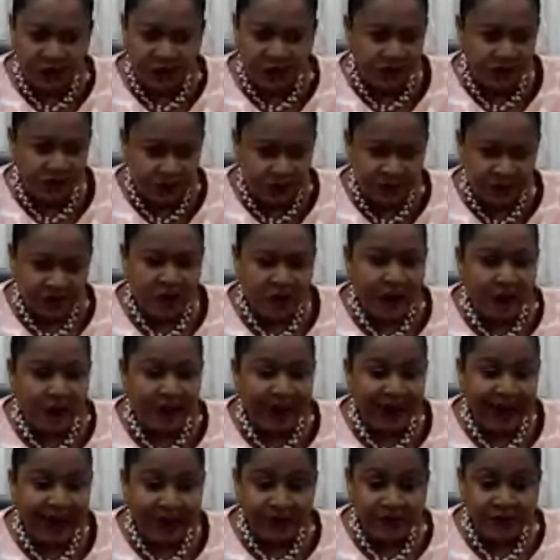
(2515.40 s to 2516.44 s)
on the. And
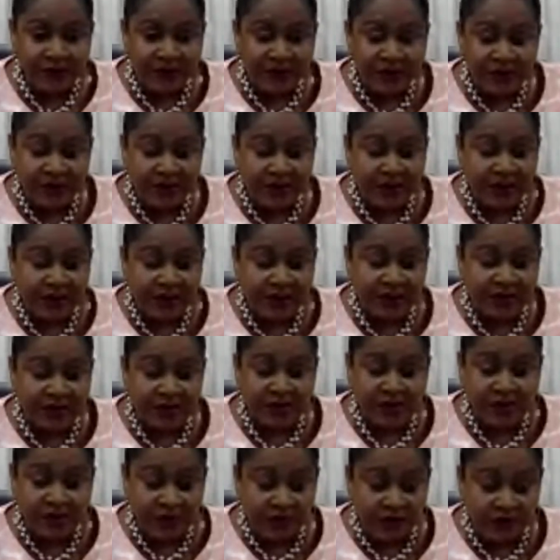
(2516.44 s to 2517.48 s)
so I would like to see
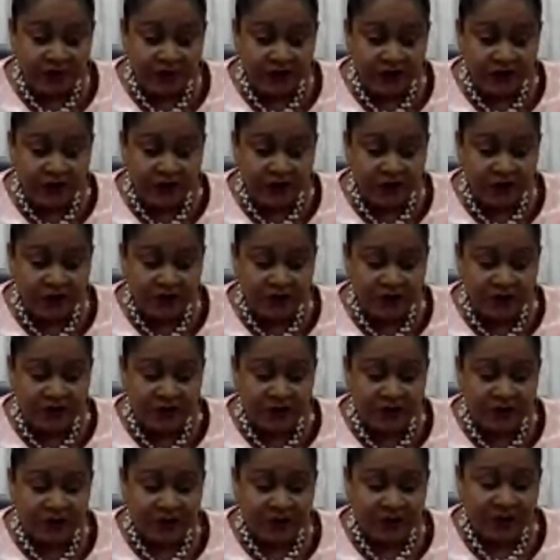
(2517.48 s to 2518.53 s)
these things
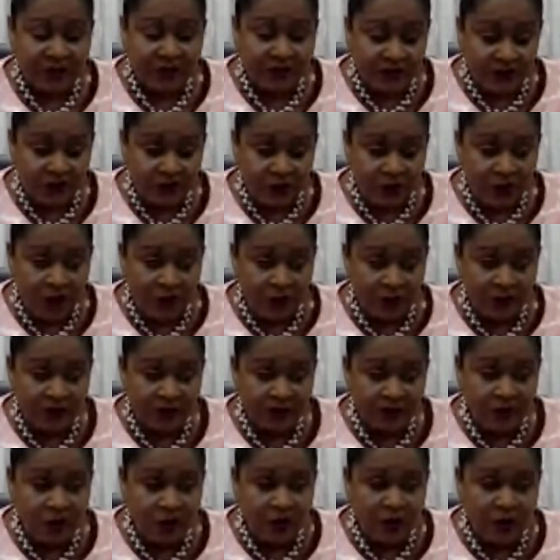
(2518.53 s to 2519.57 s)
reintroduced into our
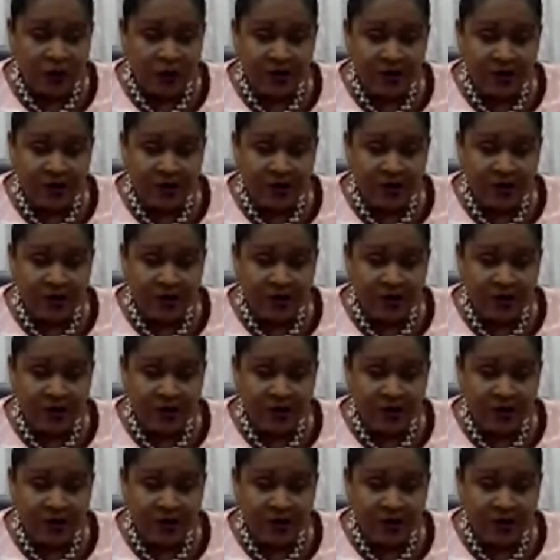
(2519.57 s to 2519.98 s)
schools.